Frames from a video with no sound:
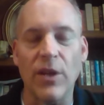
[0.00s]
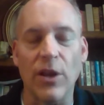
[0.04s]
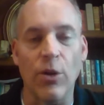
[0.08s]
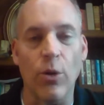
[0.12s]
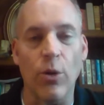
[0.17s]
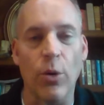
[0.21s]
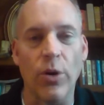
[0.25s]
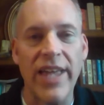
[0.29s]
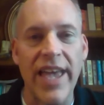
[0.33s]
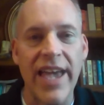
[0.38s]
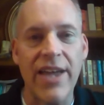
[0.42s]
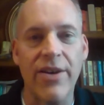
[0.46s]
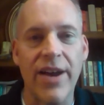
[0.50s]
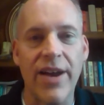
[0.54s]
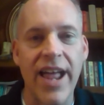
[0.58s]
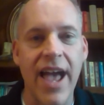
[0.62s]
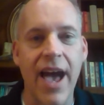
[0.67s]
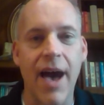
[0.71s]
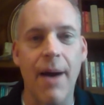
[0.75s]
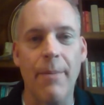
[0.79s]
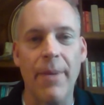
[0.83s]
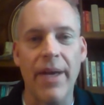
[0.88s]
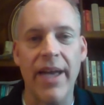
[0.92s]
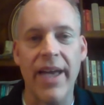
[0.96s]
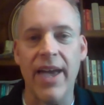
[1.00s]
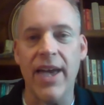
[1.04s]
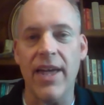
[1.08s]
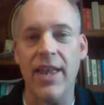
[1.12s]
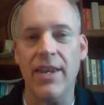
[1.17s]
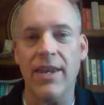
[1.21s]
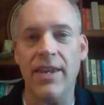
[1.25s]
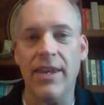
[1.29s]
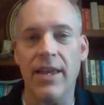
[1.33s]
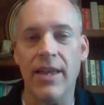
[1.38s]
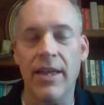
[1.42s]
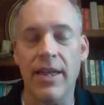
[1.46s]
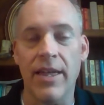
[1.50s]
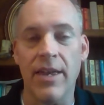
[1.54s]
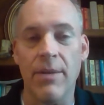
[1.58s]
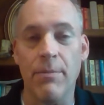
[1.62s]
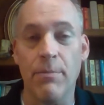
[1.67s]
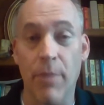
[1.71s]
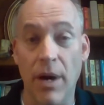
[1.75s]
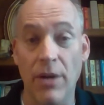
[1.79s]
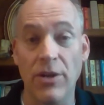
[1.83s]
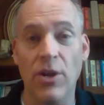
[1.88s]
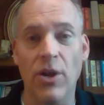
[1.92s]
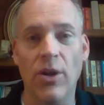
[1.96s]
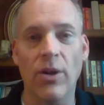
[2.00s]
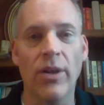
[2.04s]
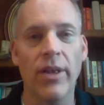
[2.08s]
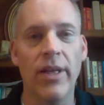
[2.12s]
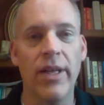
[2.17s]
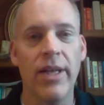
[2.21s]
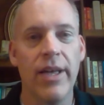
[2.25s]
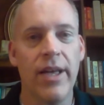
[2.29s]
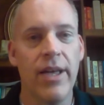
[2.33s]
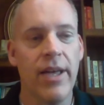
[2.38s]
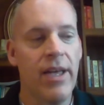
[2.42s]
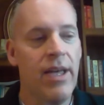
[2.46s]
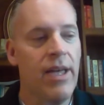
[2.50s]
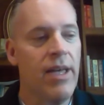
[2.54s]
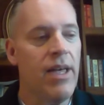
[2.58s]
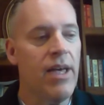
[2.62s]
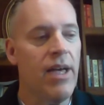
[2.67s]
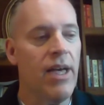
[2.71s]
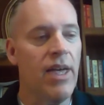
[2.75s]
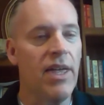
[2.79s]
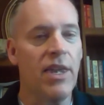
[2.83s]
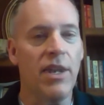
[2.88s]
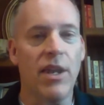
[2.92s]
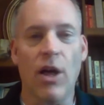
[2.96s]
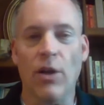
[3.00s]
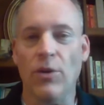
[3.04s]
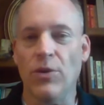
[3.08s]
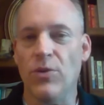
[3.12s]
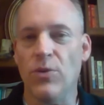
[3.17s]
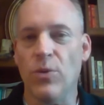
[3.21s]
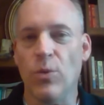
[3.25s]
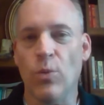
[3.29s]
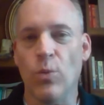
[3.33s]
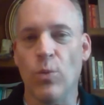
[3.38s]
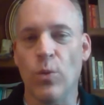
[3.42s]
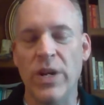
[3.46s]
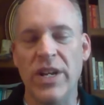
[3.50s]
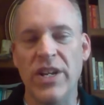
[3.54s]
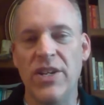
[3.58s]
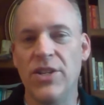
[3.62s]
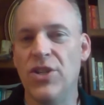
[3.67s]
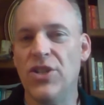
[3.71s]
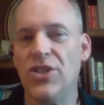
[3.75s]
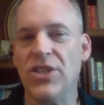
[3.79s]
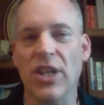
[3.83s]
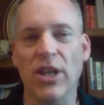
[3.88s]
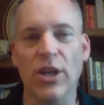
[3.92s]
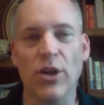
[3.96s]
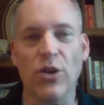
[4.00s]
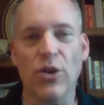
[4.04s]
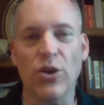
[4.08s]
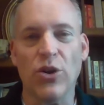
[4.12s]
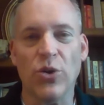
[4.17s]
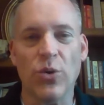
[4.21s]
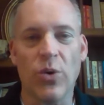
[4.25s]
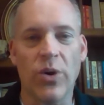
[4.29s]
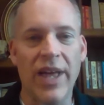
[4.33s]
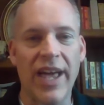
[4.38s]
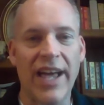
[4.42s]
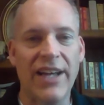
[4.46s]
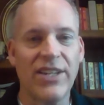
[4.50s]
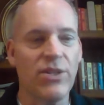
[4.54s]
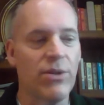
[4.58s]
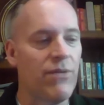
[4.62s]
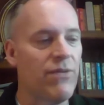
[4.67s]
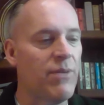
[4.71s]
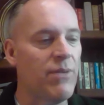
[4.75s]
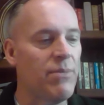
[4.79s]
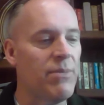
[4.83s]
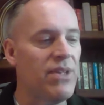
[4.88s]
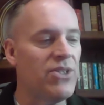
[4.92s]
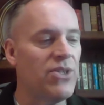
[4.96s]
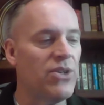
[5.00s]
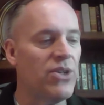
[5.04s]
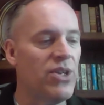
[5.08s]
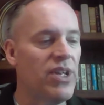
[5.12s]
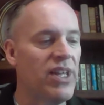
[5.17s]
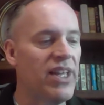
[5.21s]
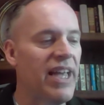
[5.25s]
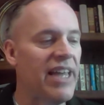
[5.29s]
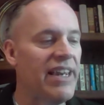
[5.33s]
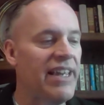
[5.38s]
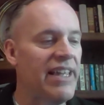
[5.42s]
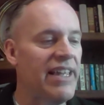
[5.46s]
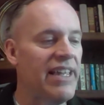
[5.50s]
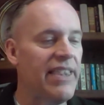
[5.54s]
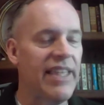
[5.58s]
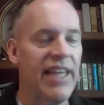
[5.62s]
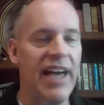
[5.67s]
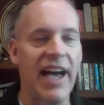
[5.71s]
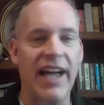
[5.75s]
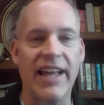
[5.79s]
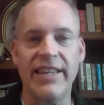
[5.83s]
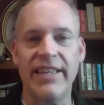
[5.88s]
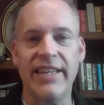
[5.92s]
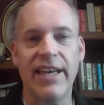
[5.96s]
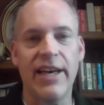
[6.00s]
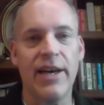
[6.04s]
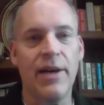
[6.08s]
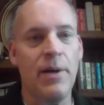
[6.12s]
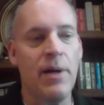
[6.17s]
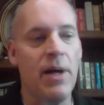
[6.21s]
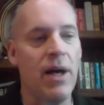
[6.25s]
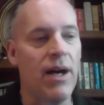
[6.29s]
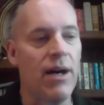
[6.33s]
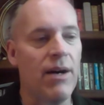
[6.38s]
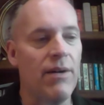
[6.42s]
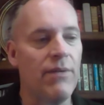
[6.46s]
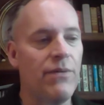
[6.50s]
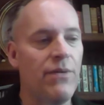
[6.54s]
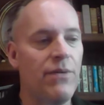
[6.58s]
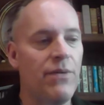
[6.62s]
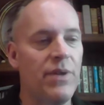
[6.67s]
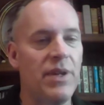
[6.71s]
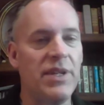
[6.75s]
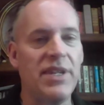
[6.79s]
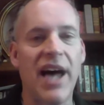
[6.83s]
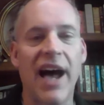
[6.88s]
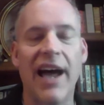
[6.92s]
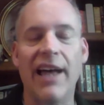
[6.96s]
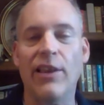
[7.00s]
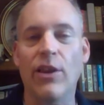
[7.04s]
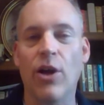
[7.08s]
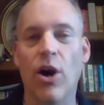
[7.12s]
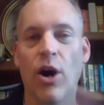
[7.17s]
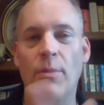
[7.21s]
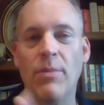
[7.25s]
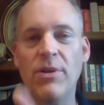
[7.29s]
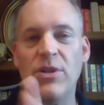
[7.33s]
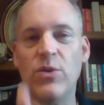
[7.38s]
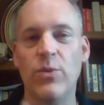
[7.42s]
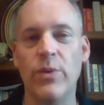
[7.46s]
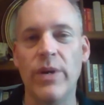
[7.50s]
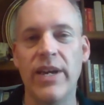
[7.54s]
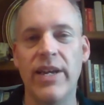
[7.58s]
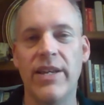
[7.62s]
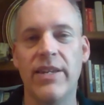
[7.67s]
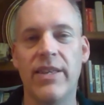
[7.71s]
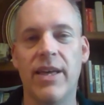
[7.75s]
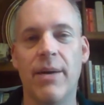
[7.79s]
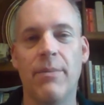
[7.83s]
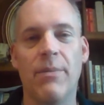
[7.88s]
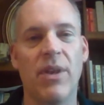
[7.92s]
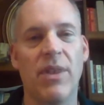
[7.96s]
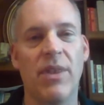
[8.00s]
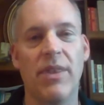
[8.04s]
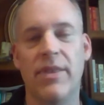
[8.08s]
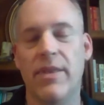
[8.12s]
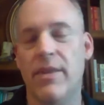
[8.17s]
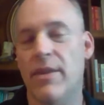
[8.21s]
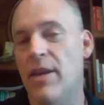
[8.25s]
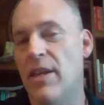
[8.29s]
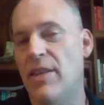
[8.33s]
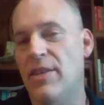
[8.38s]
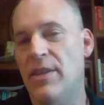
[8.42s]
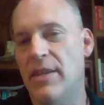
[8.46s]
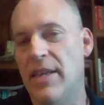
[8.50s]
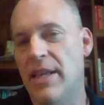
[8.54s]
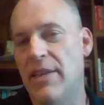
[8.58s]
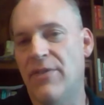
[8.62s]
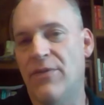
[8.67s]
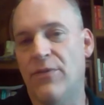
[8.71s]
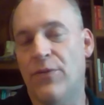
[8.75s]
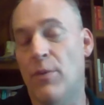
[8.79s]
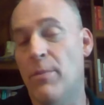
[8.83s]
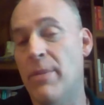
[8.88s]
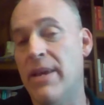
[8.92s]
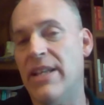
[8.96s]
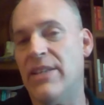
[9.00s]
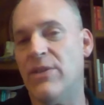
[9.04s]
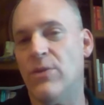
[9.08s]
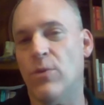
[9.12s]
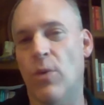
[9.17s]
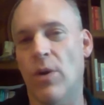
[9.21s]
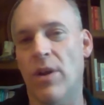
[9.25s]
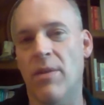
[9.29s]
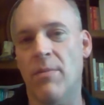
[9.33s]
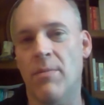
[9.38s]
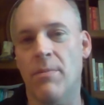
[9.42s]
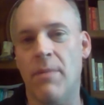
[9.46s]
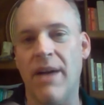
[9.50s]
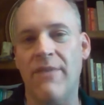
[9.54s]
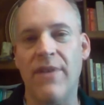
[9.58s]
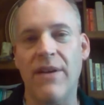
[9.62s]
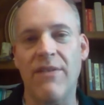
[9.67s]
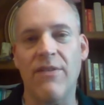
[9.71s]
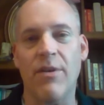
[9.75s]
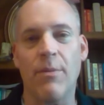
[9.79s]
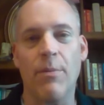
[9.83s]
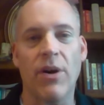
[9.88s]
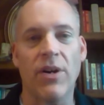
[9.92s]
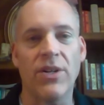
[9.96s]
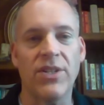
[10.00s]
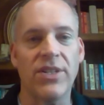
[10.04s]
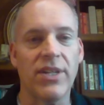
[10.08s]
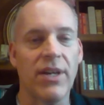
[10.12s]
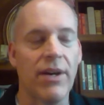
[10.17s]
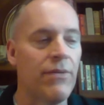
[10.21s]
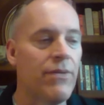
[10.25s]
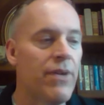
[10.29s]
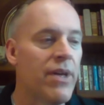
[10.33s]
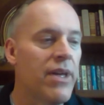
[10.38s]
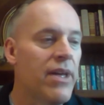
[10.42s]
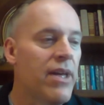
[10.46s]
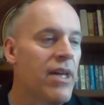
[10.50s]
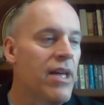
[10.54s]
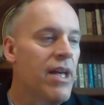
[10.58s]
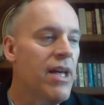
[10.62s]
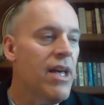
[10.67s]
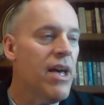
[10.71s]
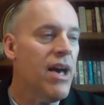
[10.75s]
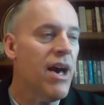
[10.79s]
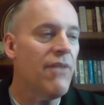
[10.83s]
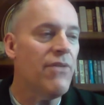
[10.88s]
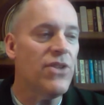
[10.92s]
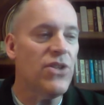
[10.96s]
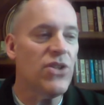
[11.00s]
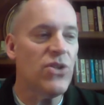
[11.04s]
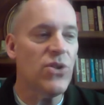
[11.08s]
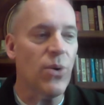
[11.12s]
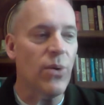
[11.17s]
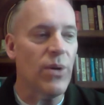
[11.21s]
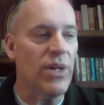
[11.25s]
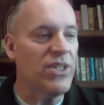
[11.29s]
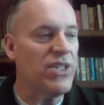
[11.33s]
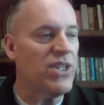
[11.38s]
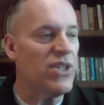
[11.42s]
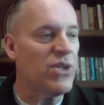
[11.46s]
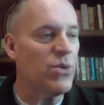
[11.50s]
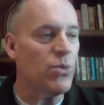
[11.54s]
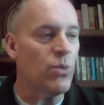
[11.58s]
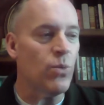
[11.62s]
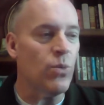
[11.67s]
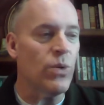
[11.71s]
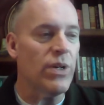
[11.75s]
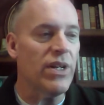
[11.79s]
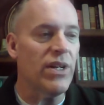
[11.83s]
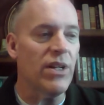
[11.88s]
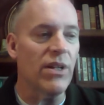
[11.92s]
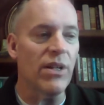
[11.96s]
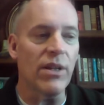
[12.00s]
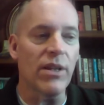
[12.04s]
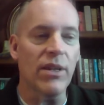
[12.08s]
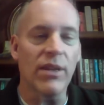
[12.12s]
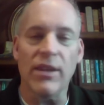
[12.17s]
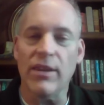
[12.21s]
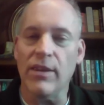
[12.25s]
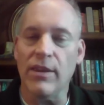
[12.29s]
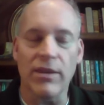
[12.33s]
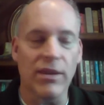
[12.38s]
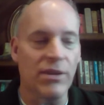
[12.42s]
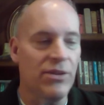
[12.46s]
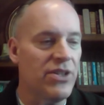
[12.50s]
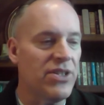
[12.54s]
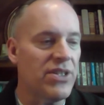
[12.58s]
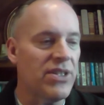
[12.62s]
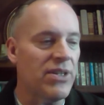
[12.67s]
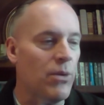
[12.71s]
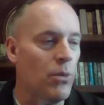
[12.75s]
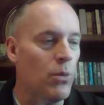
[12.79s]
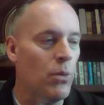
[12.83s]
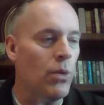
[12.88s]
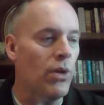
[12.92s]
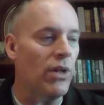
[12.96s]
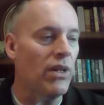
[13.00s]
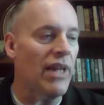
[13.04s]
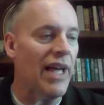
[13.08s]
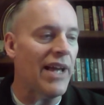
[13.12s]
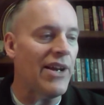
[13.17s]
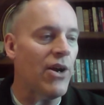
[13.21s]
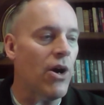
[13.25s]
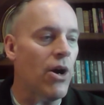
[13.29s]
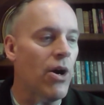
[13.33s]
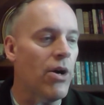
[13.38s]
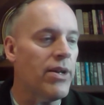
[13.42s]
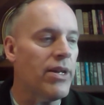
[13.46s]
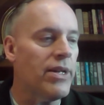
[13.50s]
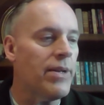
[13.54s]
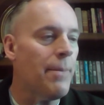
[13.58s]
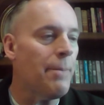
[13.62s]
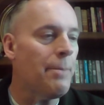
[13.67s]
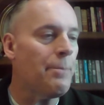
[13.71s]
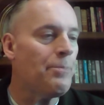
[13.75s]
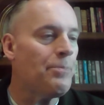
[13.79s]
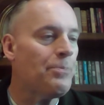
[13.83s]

Lord Caterham and Bundle. And I'll read just a little short excerpt from this so you can kind of get the idea of the dialogue between them. And for me, it's one of my favorite parts of this story. It's just real lighthearted.